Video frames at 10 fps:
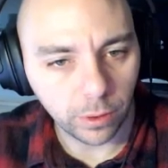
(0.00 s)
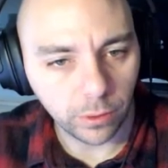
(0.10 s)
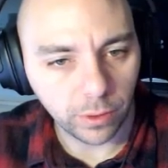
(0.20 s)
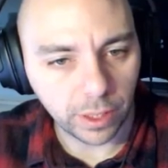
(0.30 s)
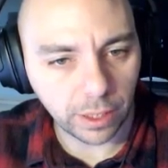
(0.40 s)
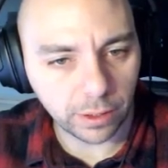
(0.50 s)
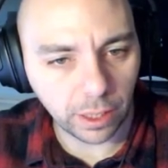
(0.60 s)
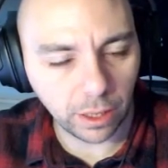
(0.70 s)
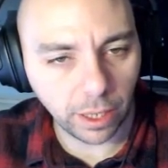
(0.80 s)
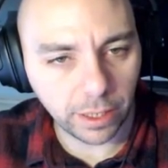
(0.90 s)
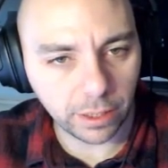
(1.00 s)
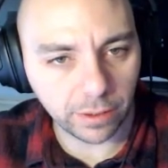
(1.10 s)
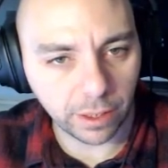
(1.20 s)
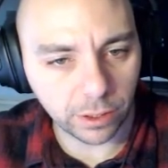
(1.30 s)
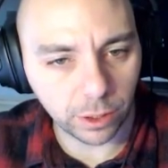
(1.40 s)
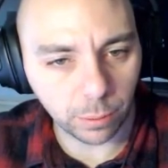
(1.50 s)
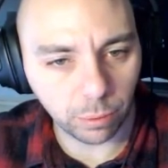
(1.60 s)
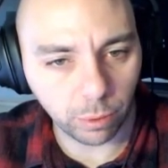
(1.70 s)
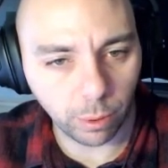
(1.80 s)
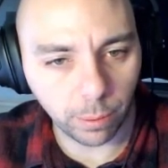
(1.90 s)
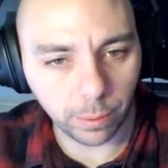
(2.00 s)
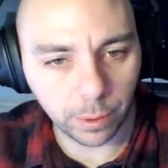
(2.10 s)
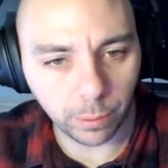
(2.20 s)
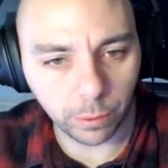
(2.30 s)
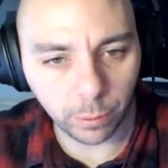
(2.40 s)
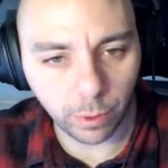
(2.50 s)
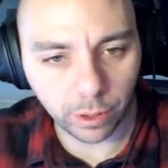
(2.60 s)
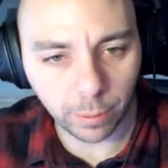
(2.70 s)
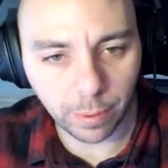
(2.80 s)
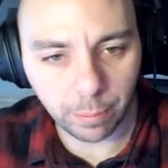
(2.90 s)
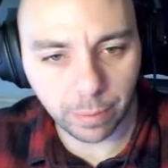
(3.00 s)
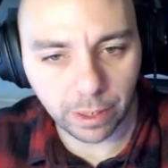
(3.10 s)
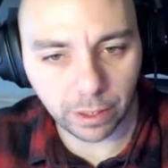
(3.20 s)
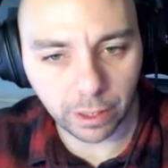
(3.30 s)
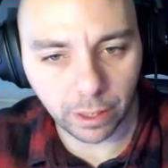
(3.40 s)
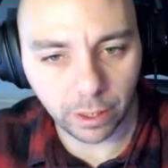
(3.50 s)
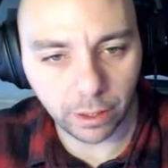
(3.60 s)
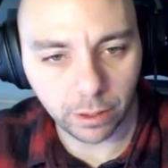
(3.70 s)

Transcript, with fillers: So now the lighter texture probably would work a bit better here.